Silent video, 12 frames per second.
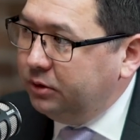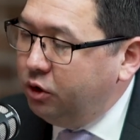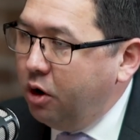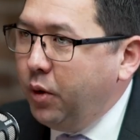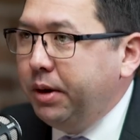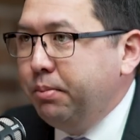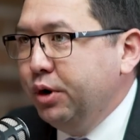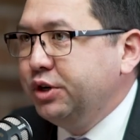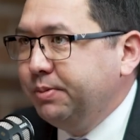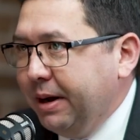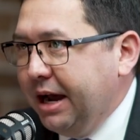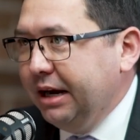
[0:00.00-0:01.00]
growing
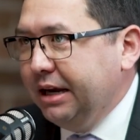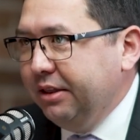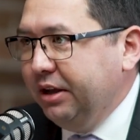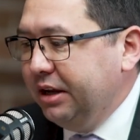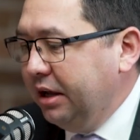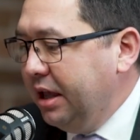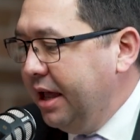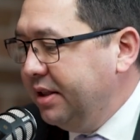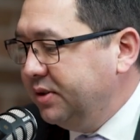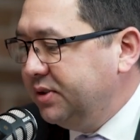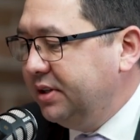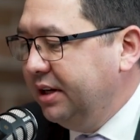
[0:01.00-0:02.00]
pushback, I think,
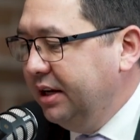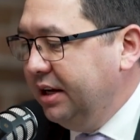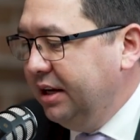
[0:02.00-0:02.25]
against